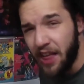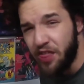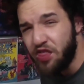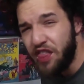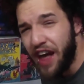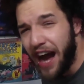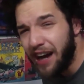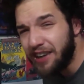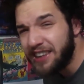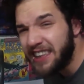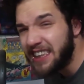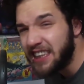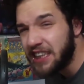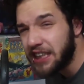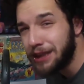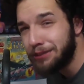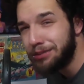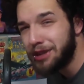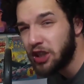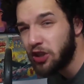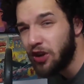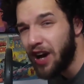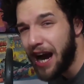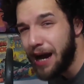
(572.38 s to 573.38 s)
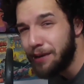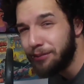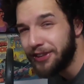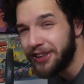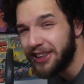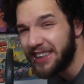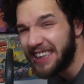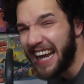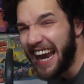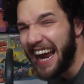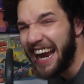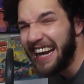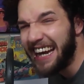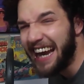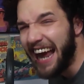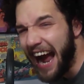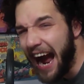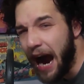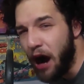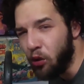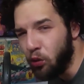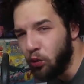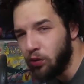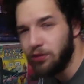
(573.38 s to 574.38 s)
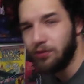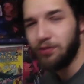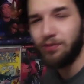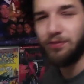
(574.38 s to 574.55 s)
a thousand subscribers and out.